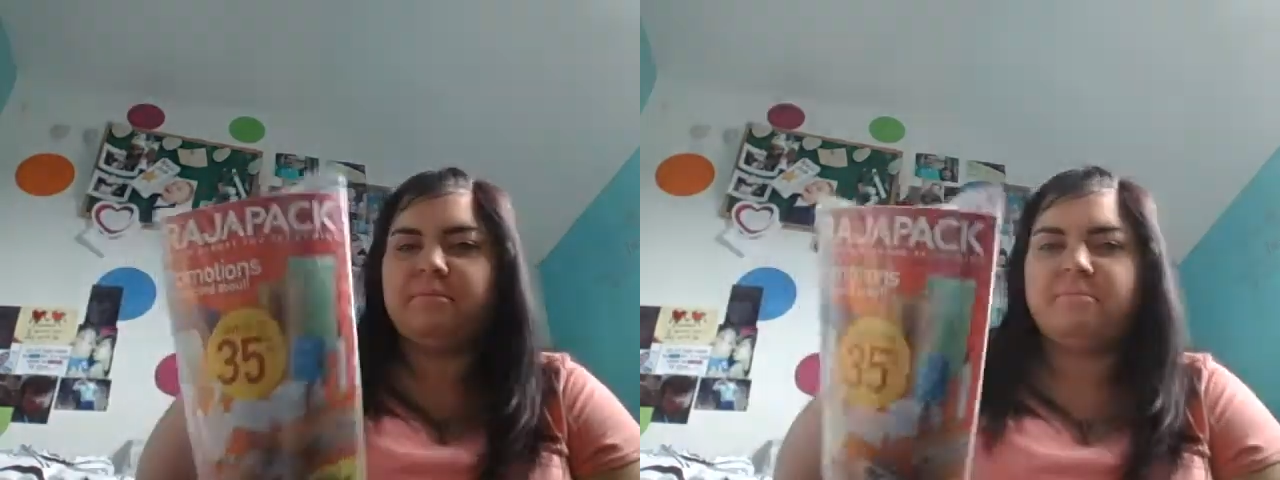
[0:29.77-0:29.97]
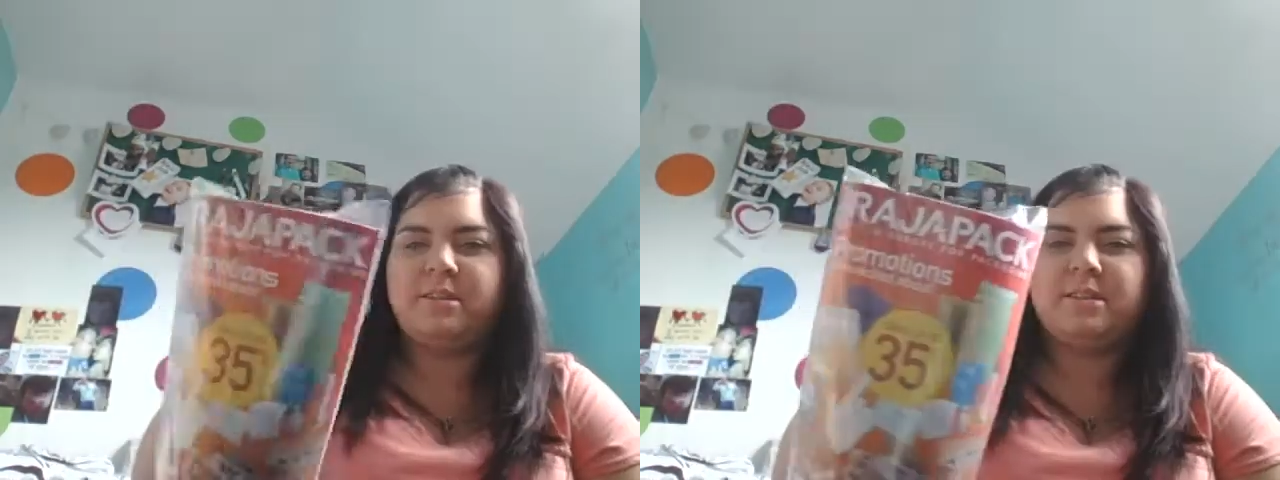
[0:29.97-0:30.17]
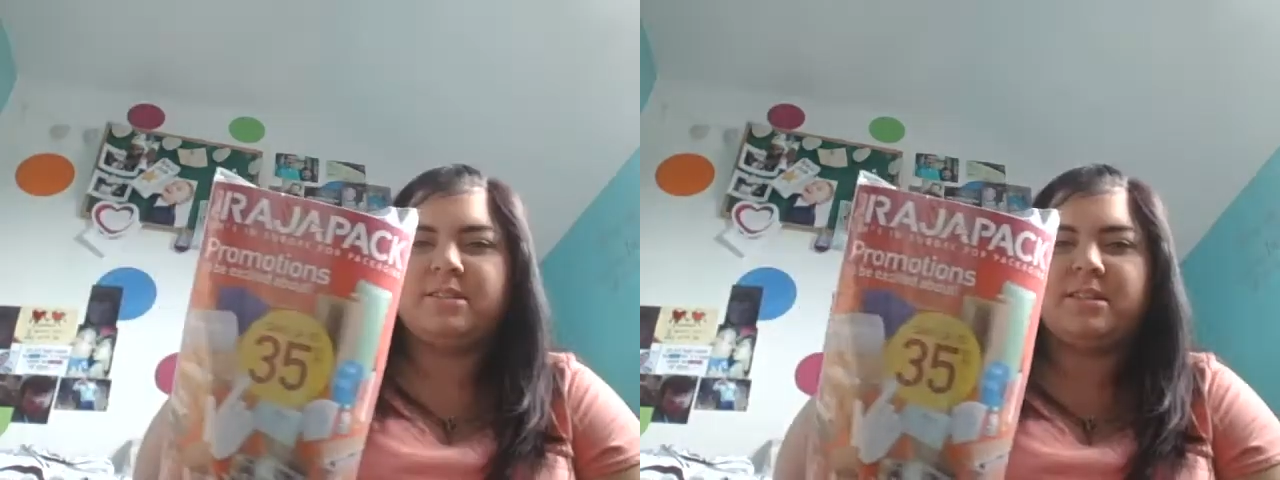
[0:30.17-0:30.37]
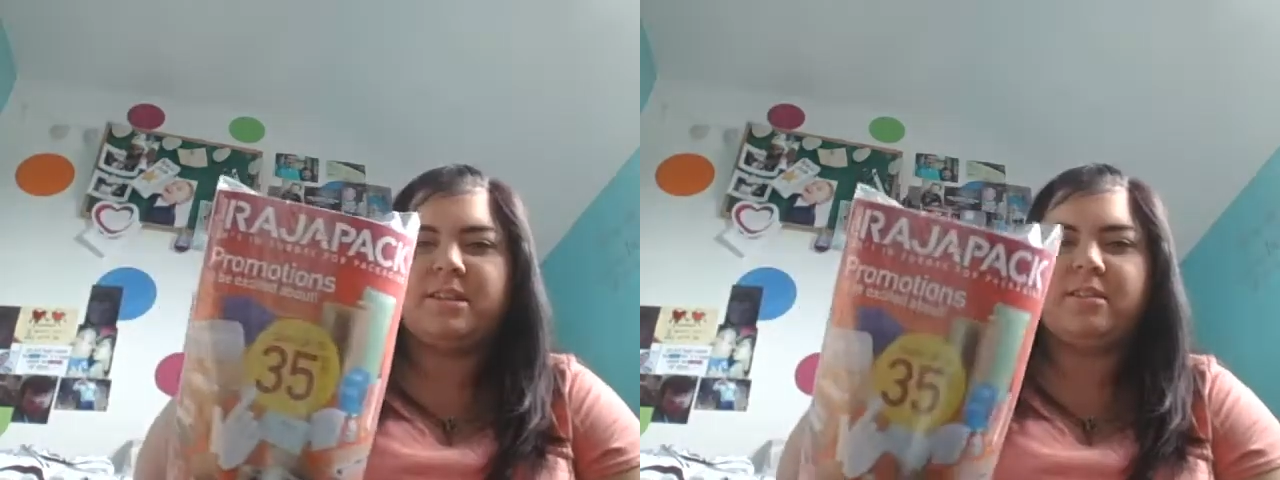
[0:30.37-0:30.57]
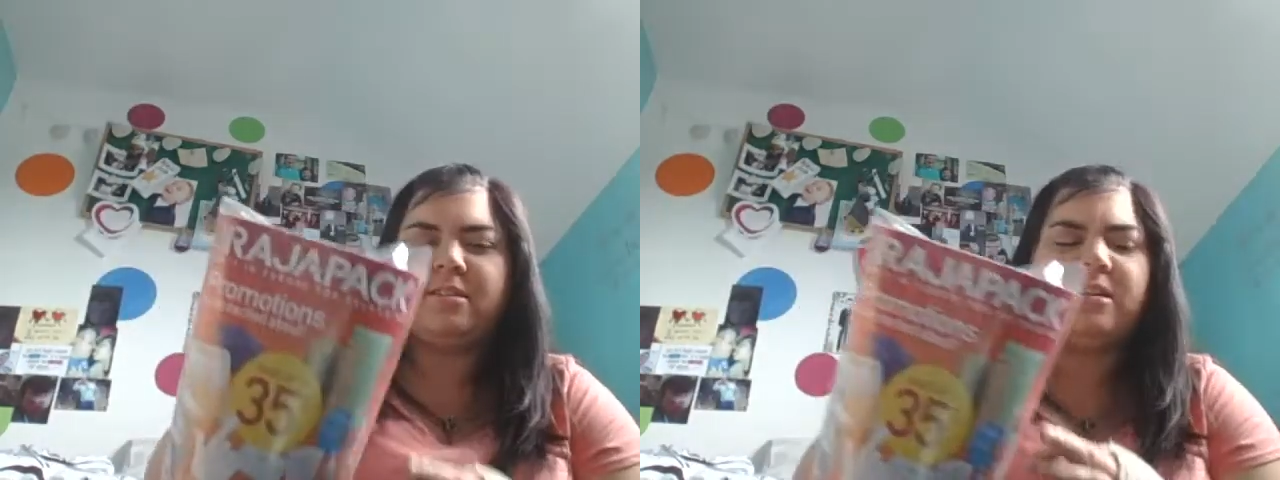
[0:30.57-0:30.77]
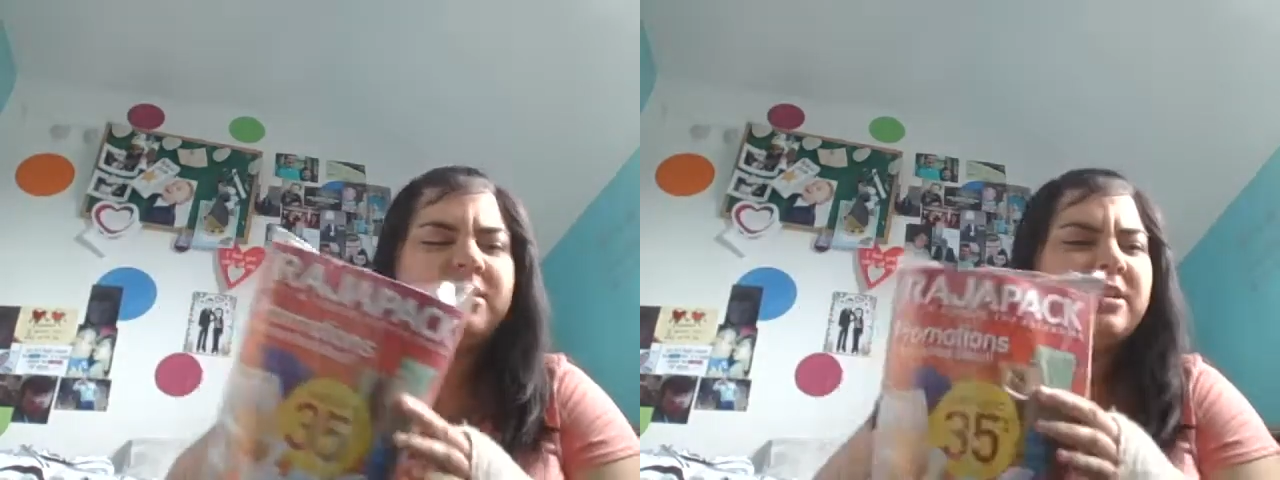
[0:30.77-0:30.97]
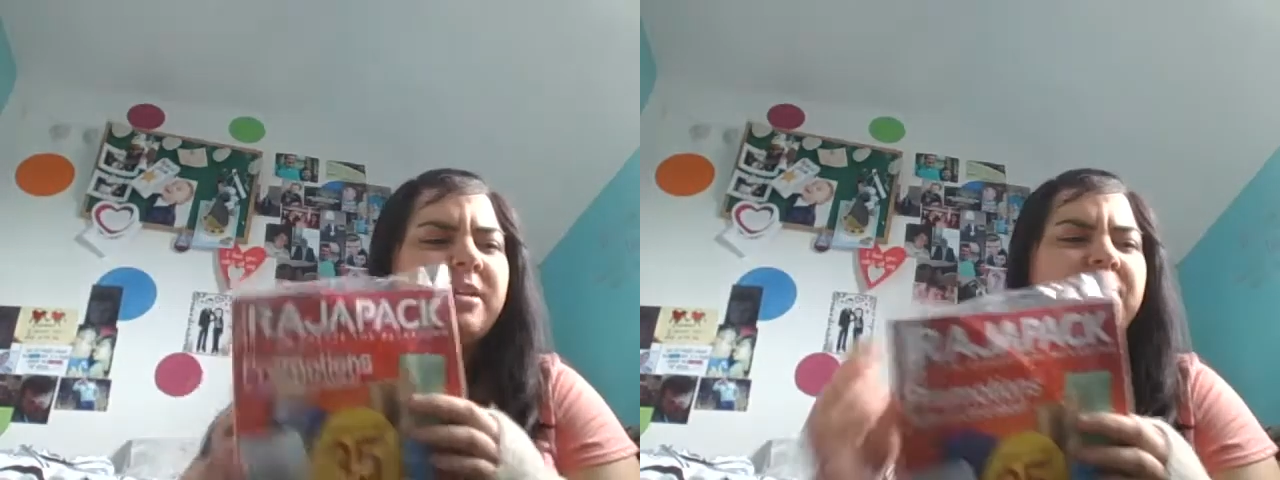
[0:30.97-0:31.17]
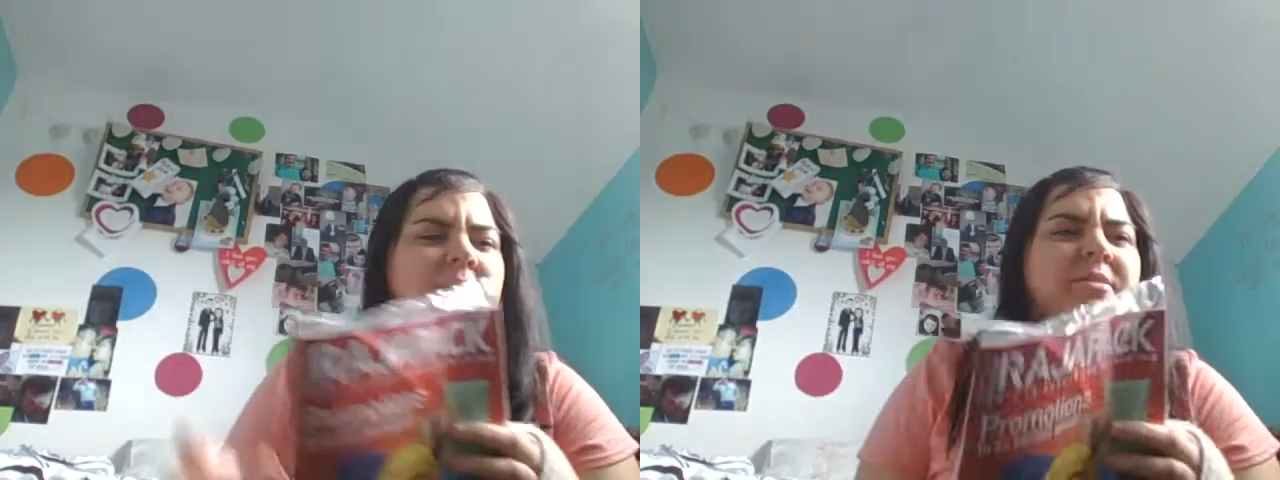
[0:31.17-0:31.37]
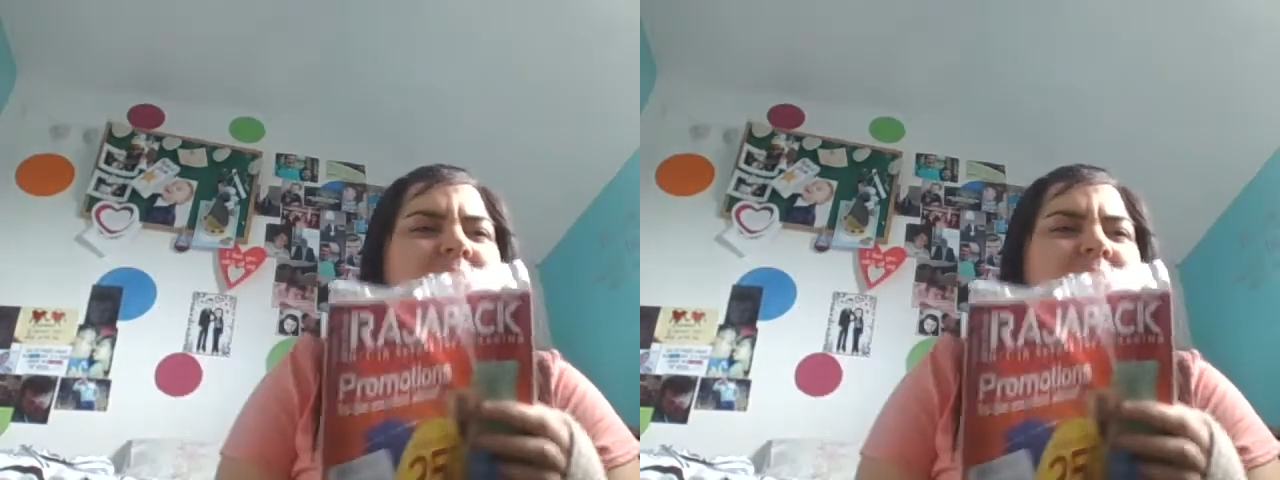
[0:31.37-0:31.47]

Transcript: magazine. I did email